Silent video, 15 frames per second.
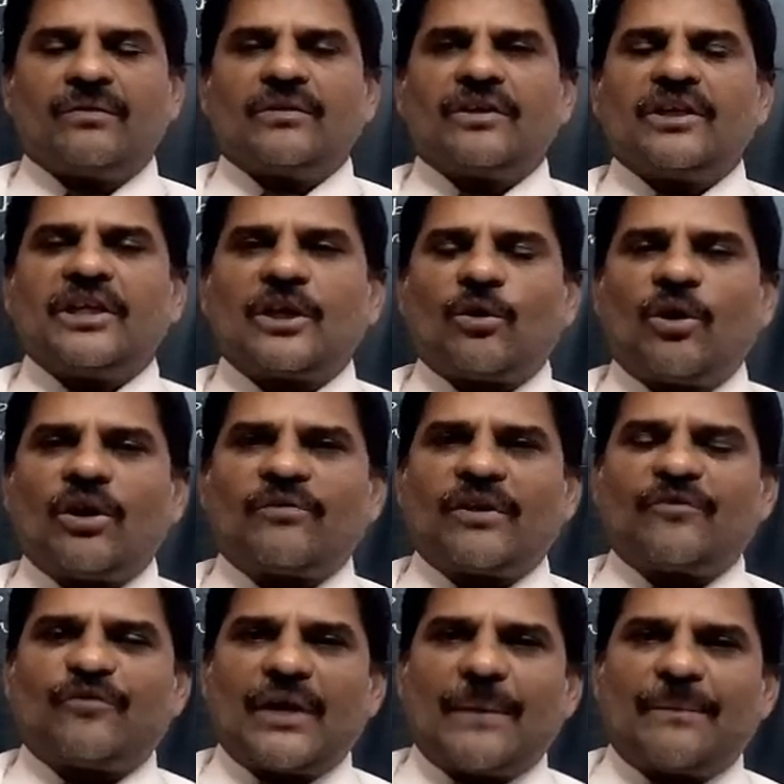He wrote
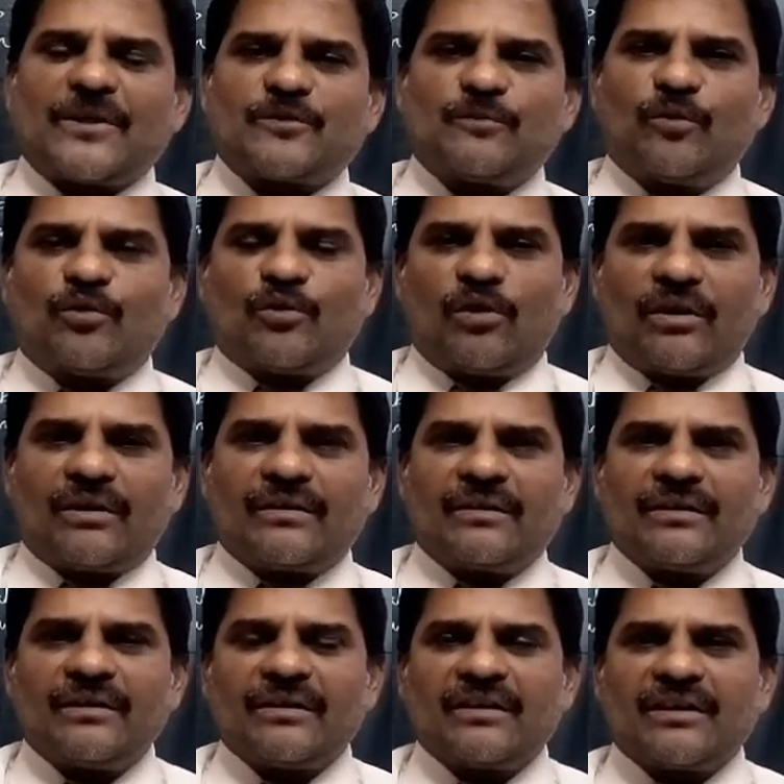one famous book called
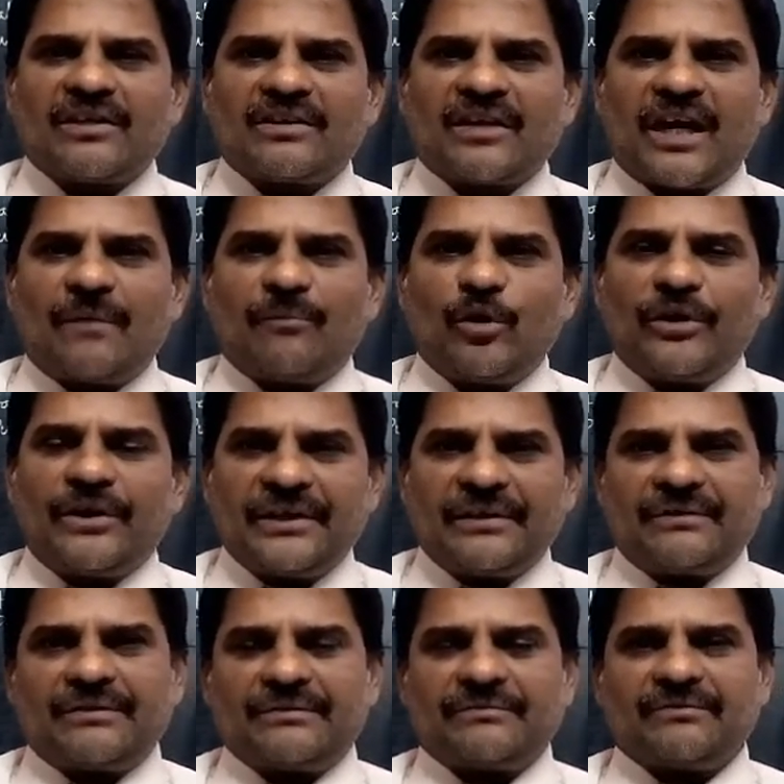Kitabul
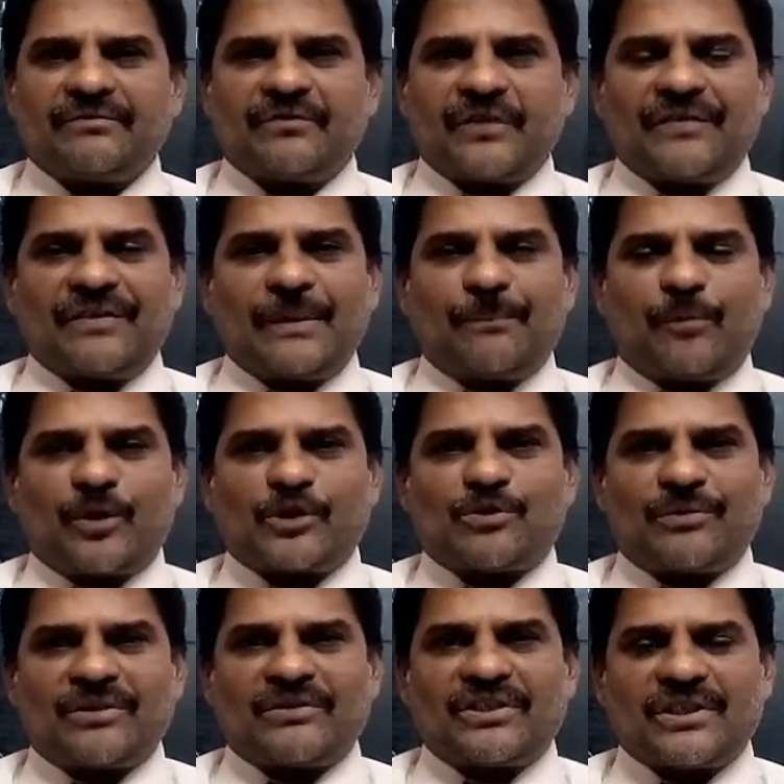Hind. Very, very important
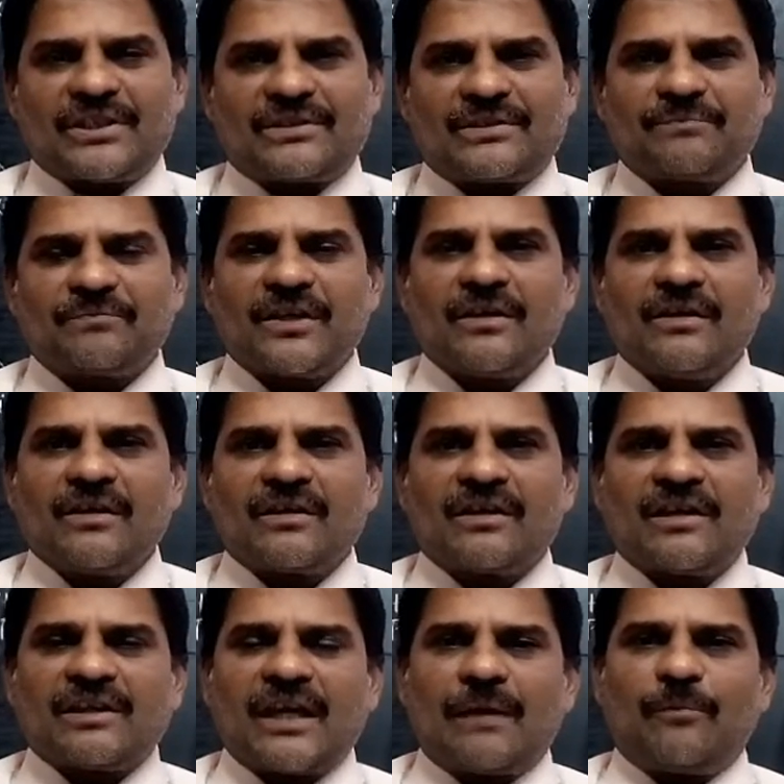student this is.
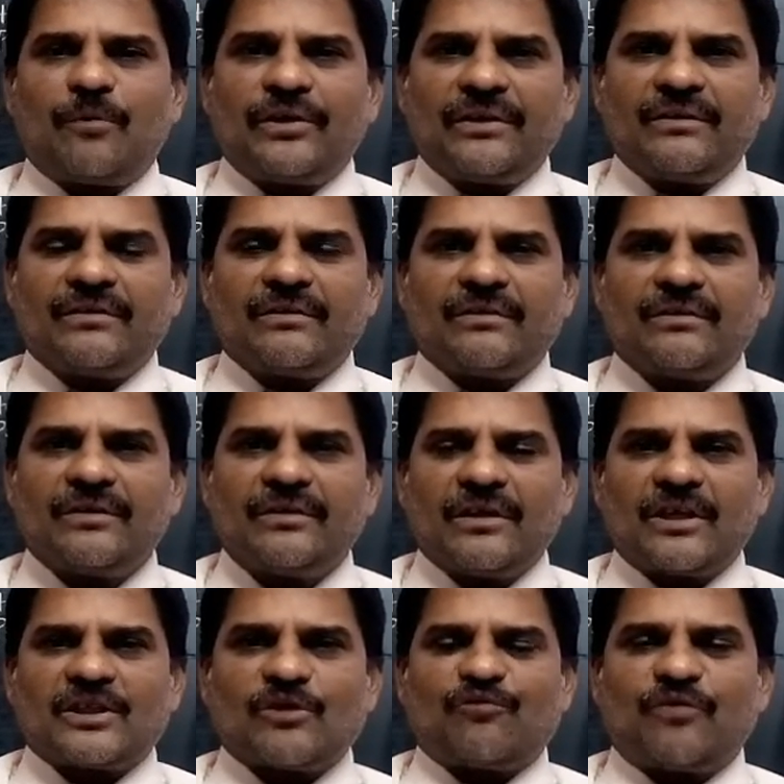Kitabul Hind
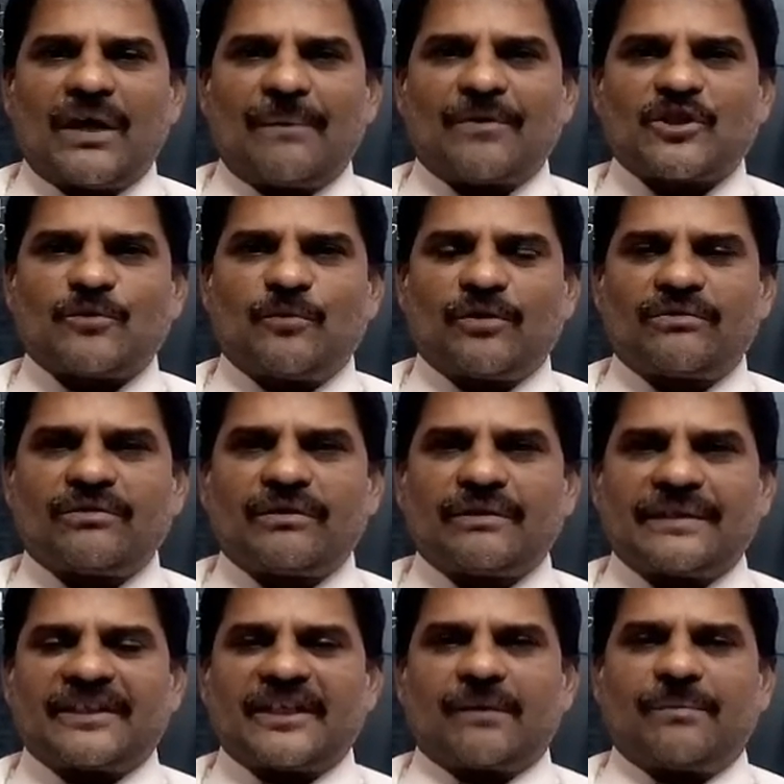is a famous book
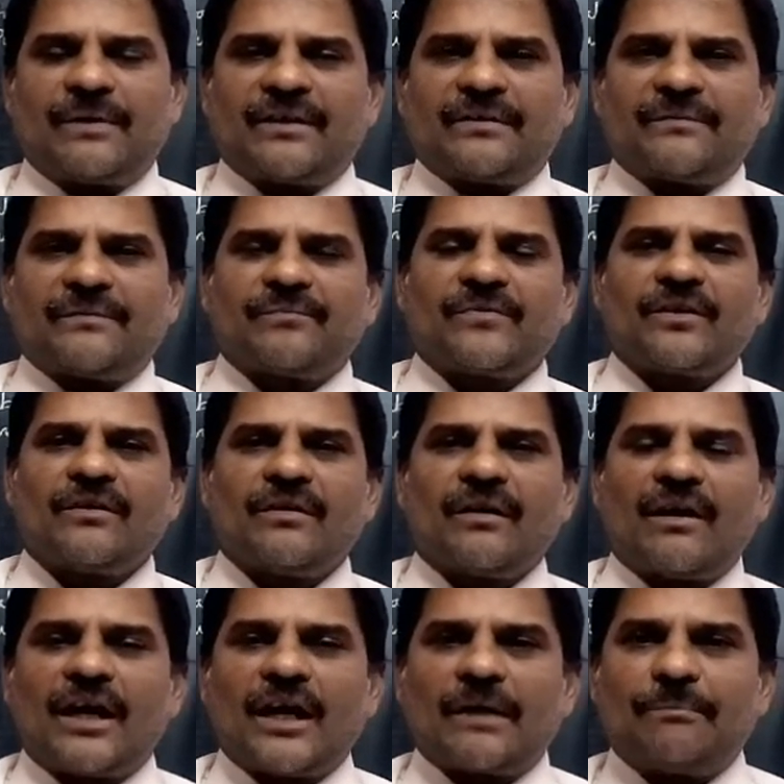written by
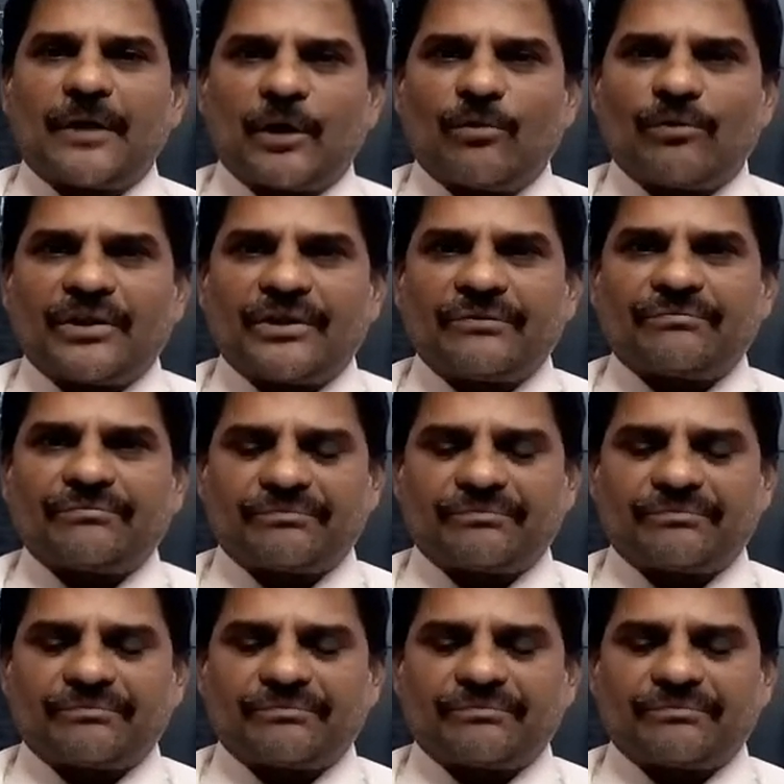Al-Biruni.